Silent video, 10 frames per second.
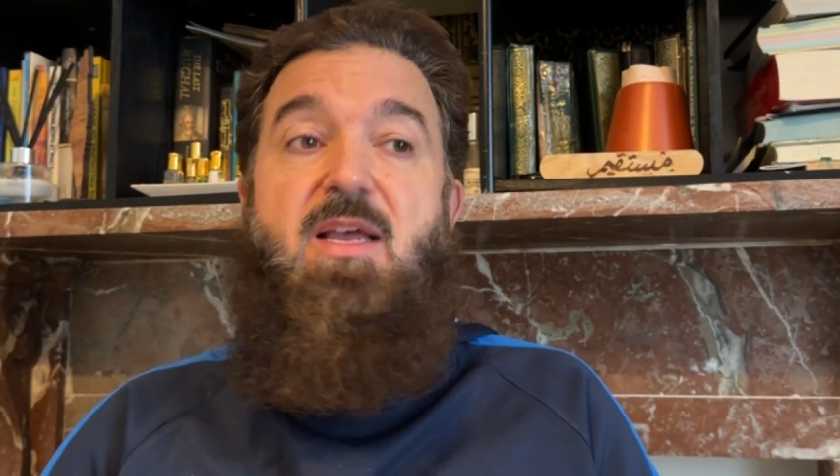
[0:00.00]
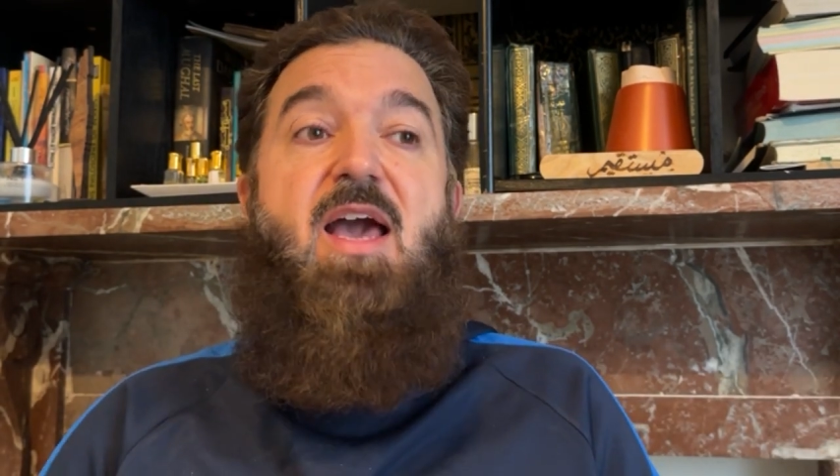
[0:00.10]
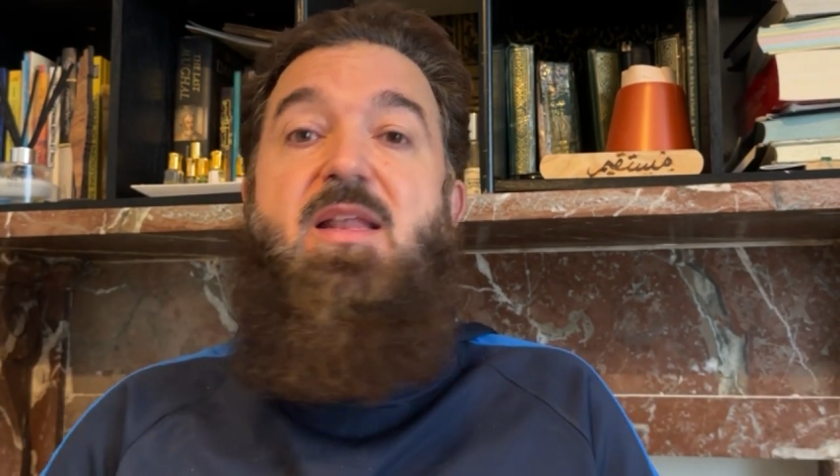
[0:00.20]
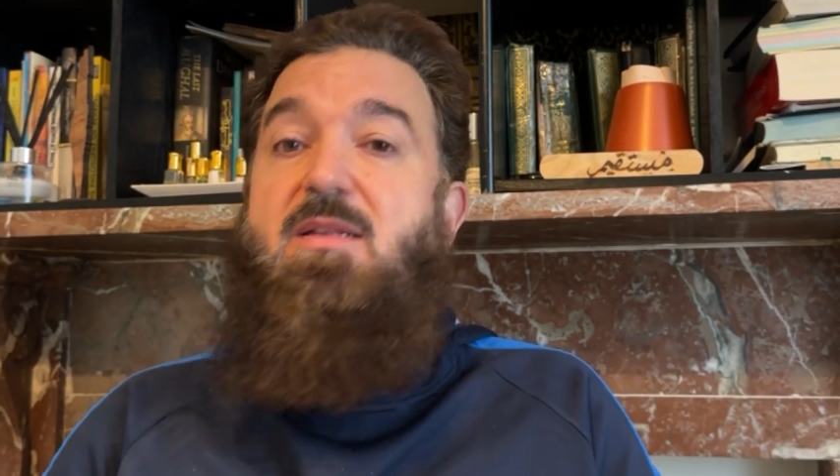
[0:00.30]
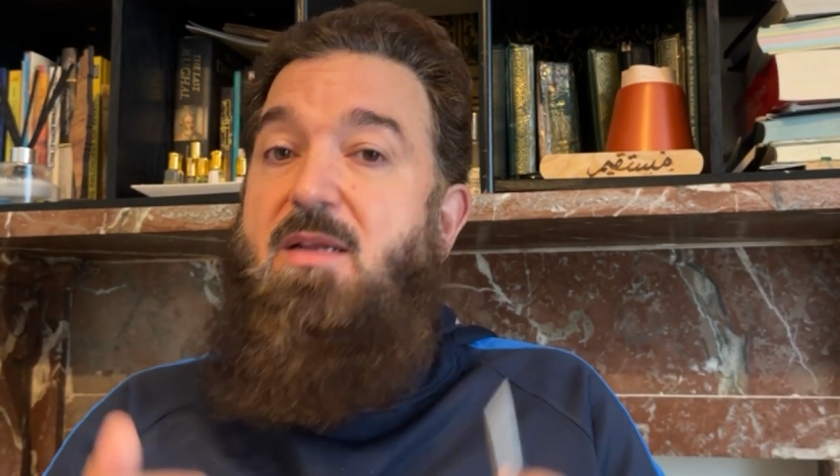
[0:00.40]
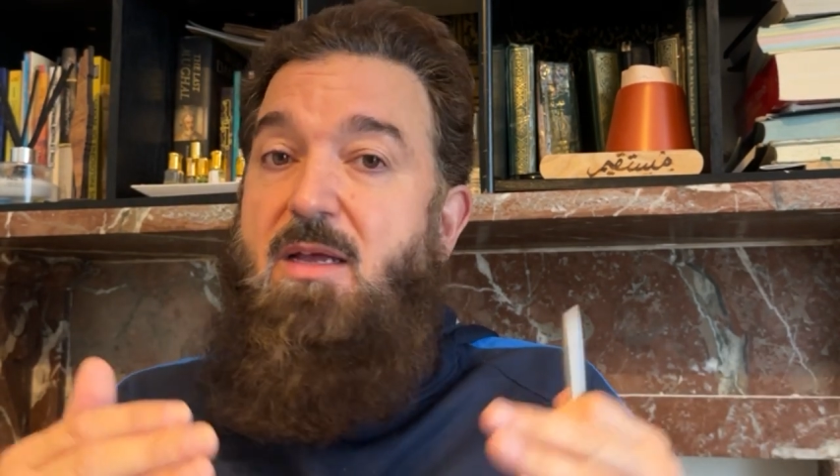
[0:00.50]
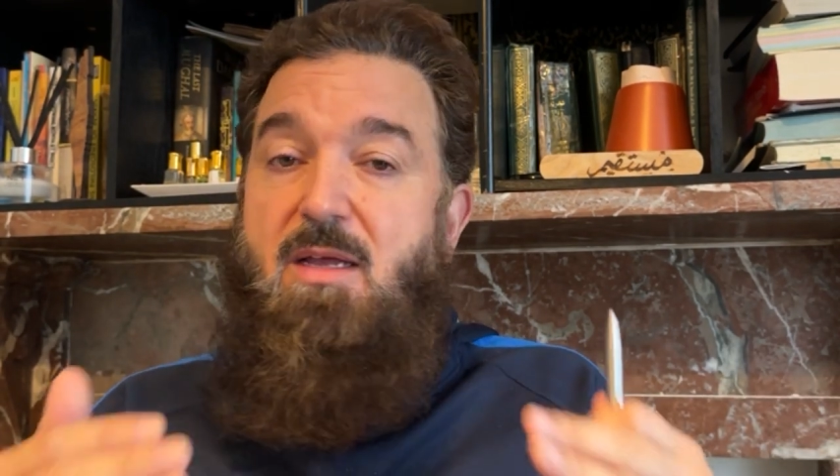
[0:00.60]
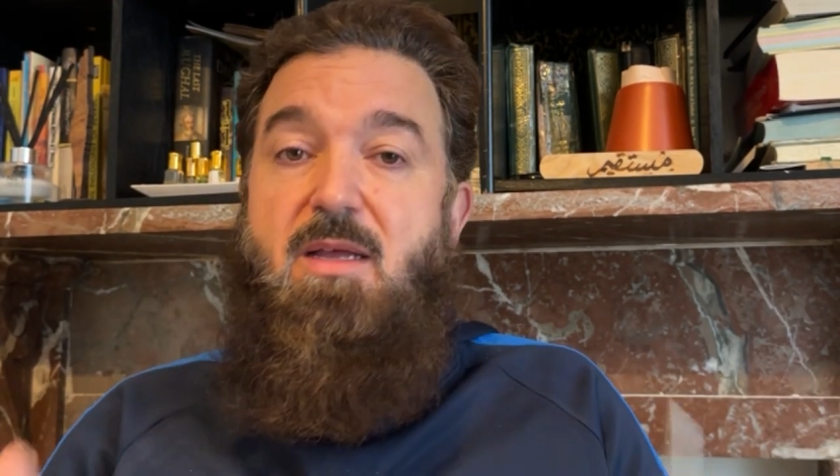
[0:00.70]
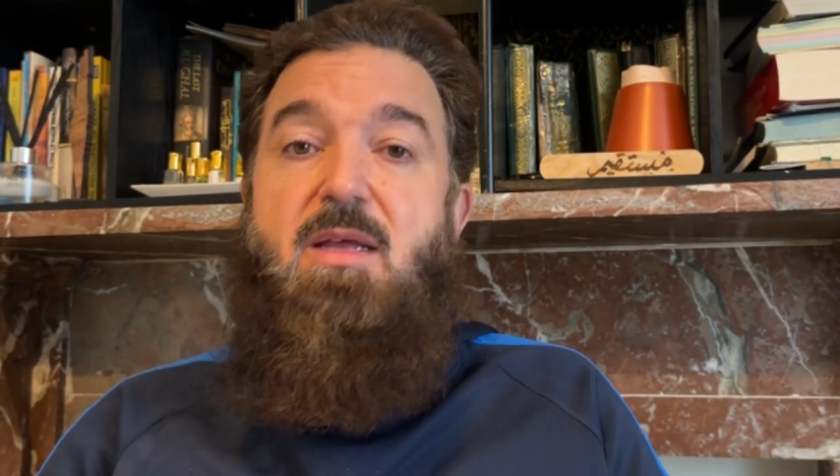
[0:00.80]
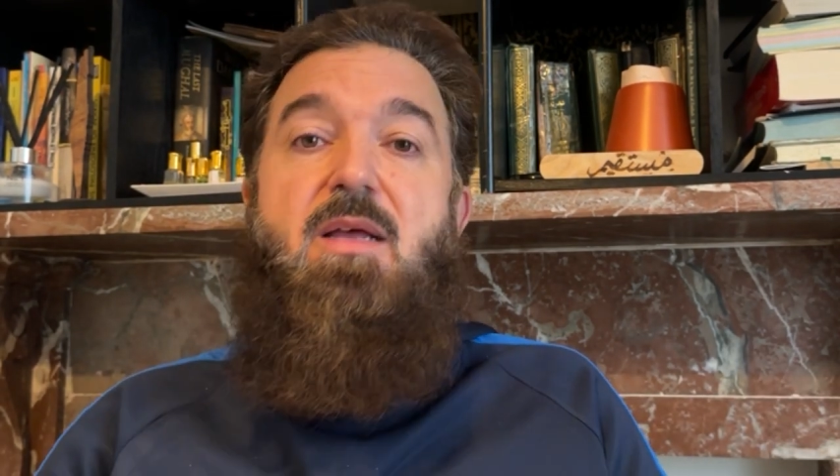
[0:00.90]
and
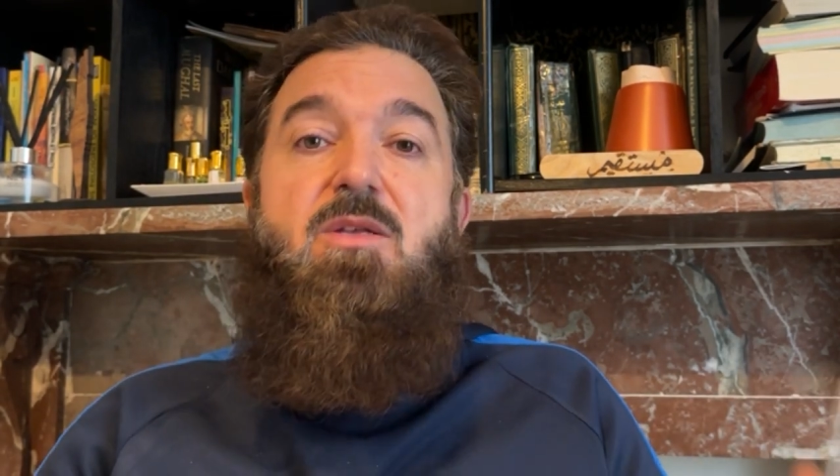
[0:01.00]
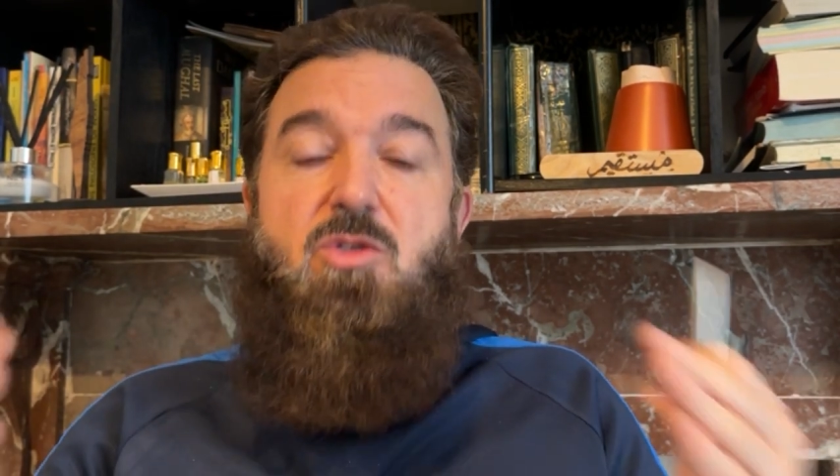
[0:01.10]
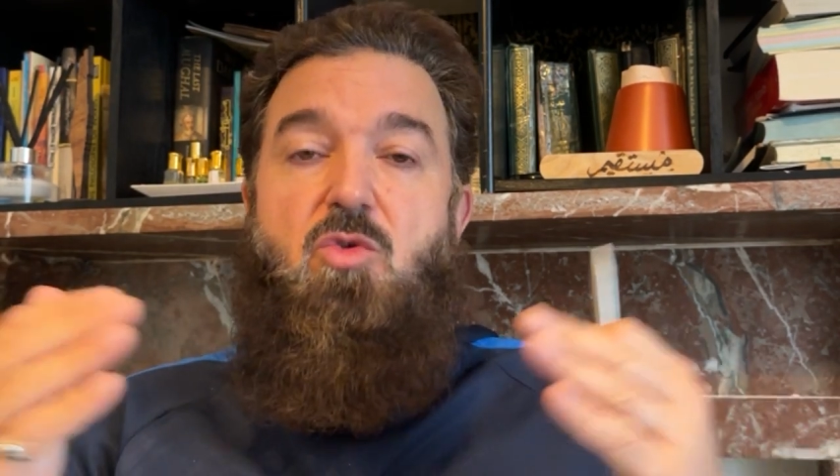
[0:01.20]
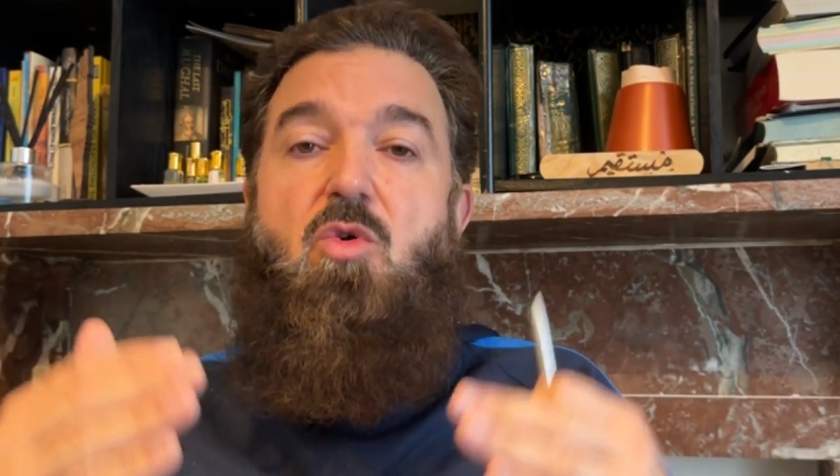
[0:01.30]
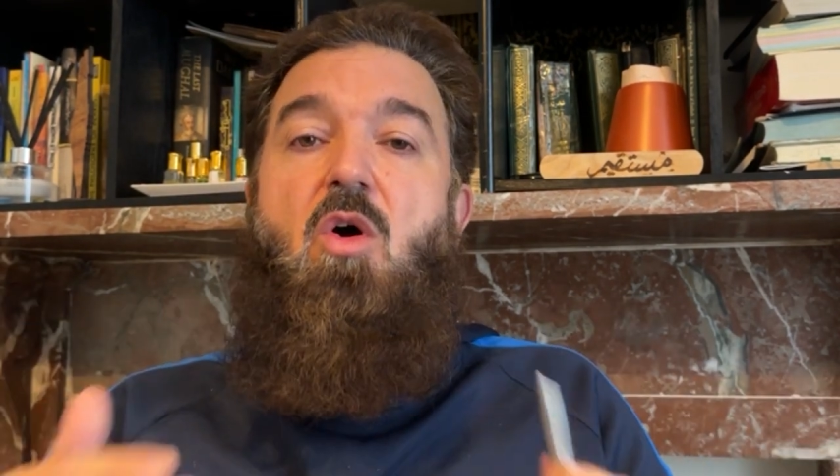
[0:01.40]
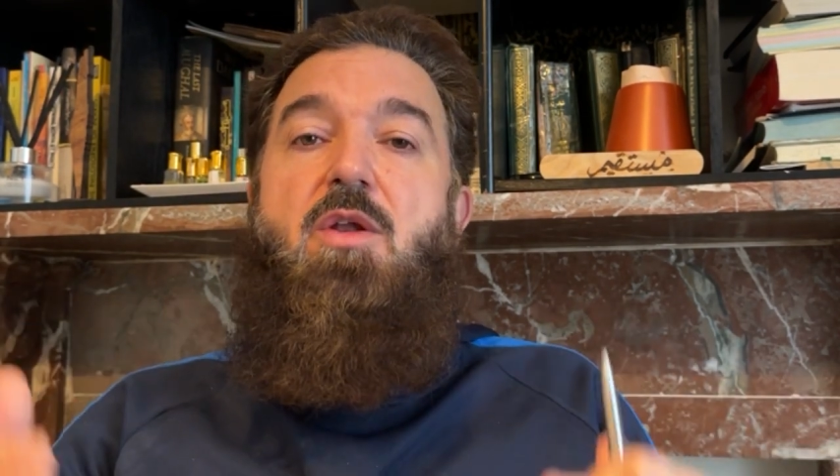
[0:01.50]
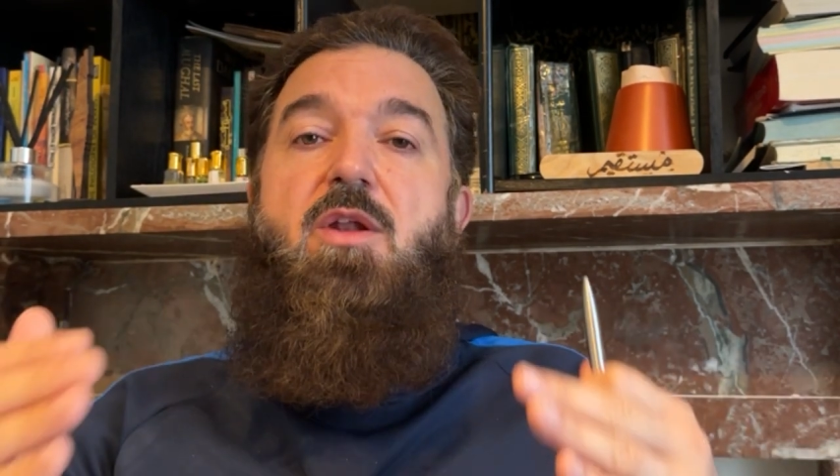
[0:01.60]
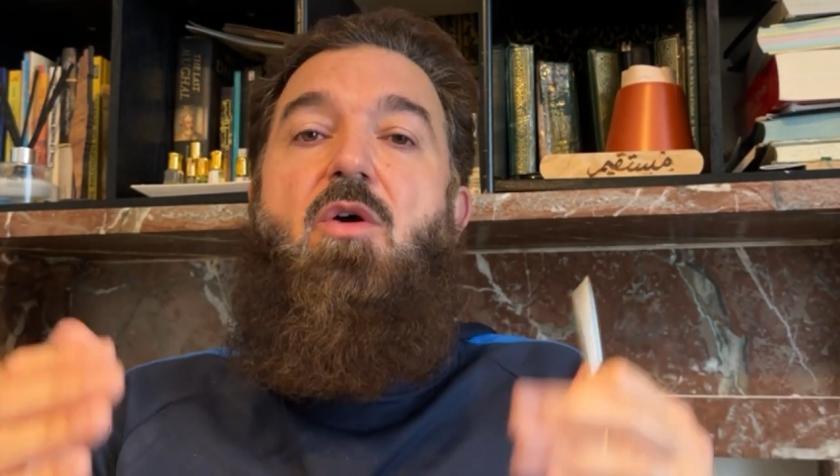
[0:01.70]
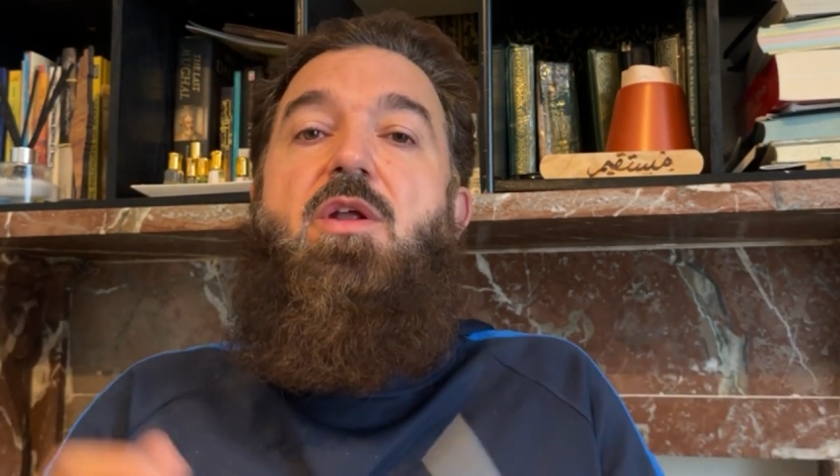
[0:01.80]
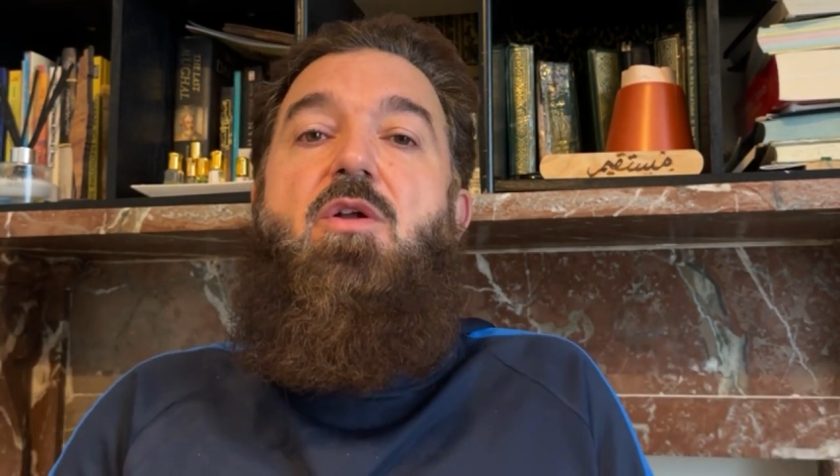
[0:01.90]
so on
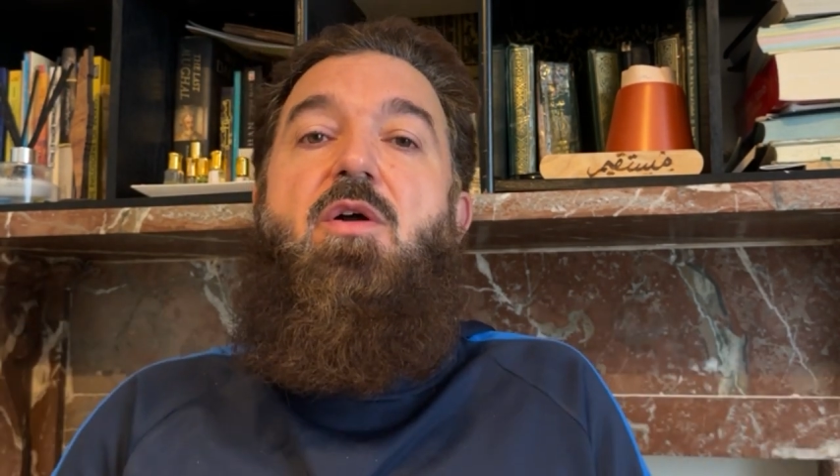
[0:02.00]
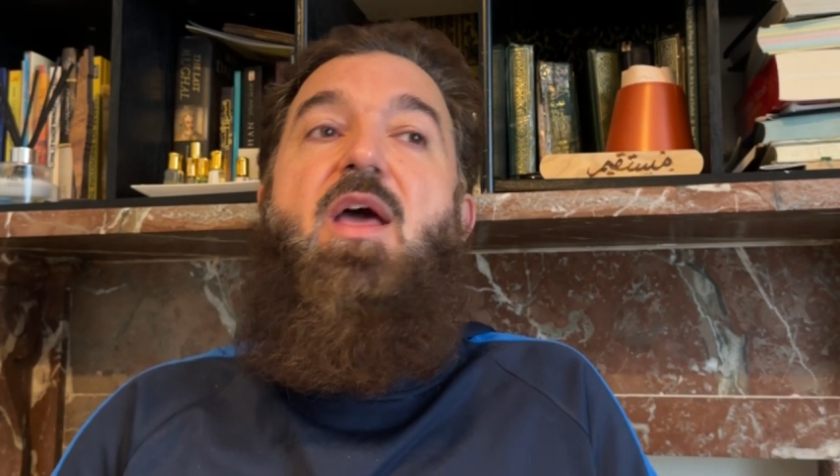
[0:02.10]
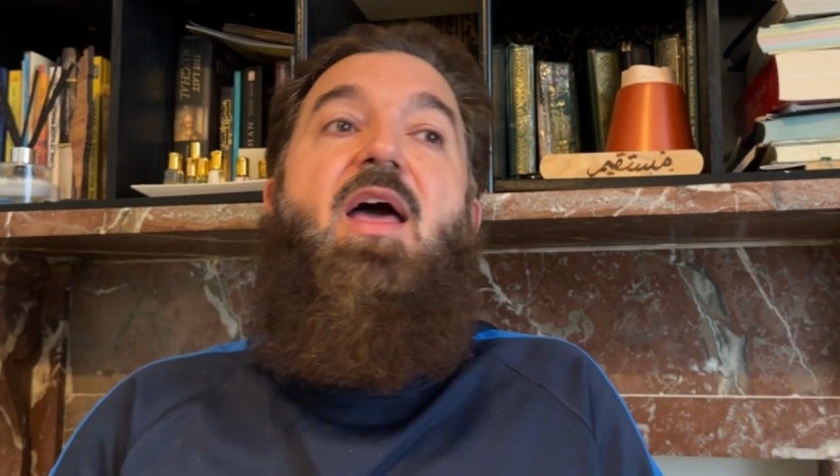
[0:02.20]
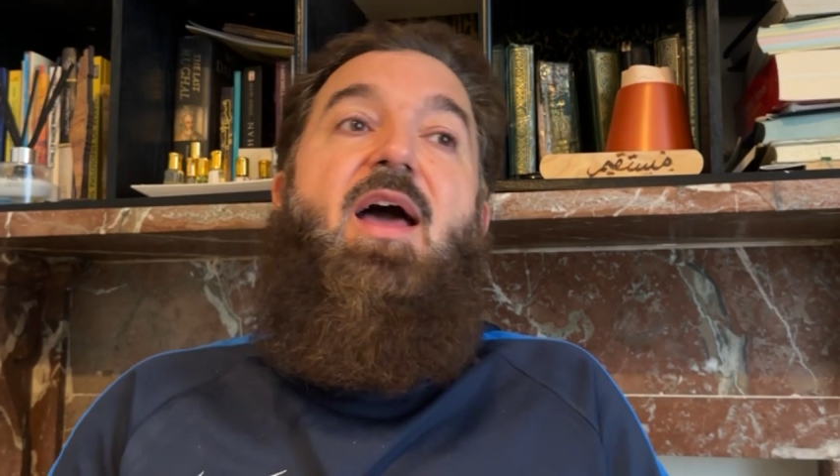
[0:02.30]
and on and on.